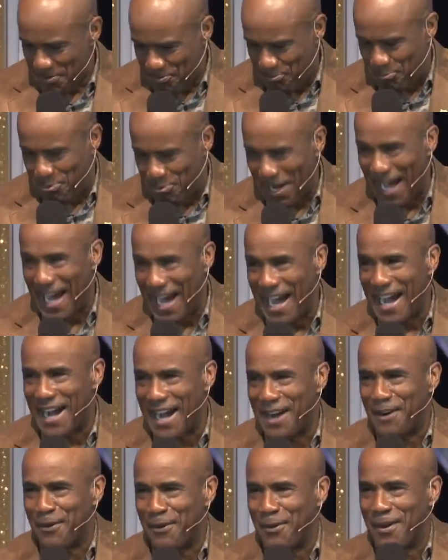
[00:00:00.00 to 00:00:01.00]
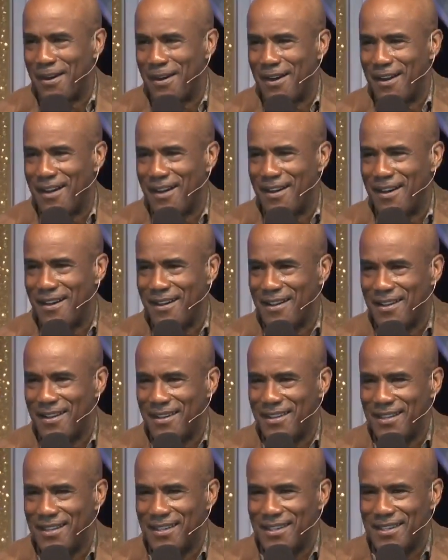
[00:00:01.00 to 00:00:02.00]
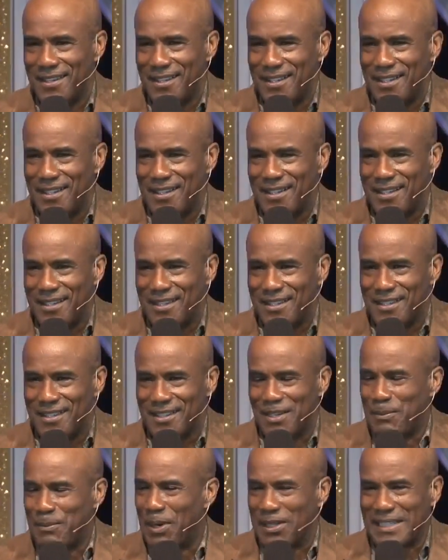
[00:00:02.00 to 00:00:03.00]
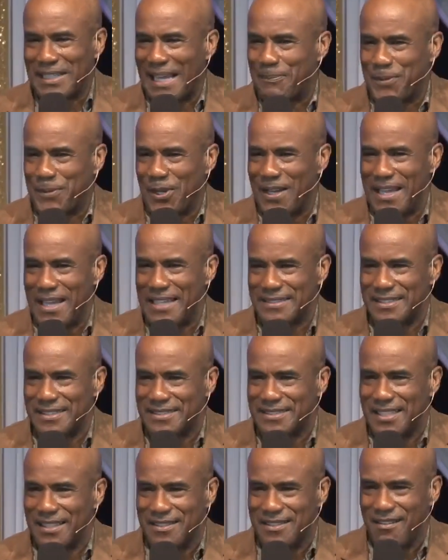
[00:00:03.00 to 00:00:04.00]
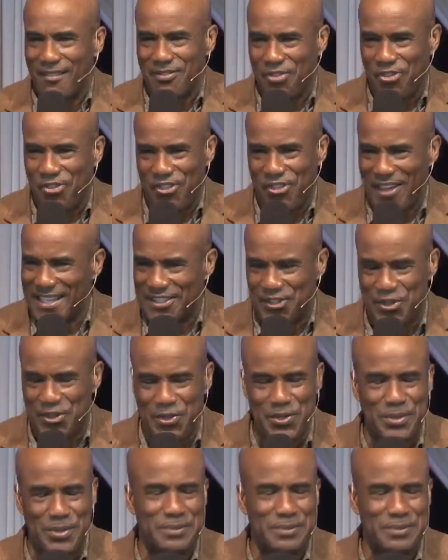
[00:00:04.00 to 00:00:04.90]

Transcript: Power. Come on, clap your hands and say, God, thank you.